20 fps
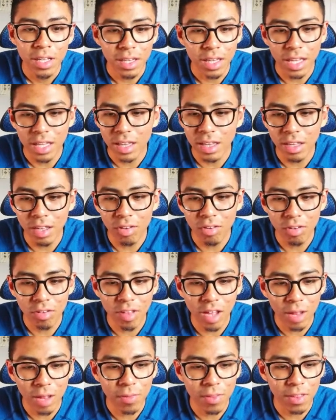Like the other
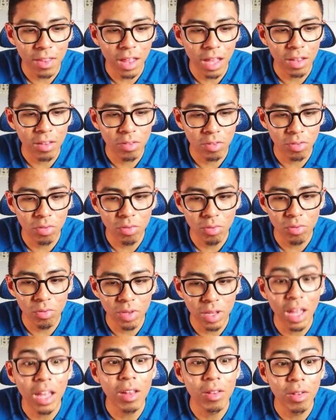types,
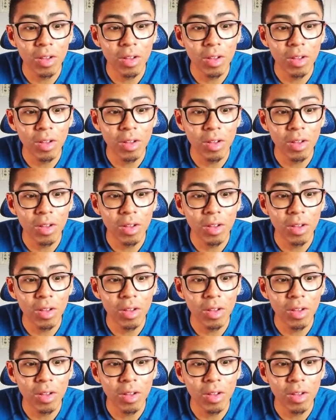they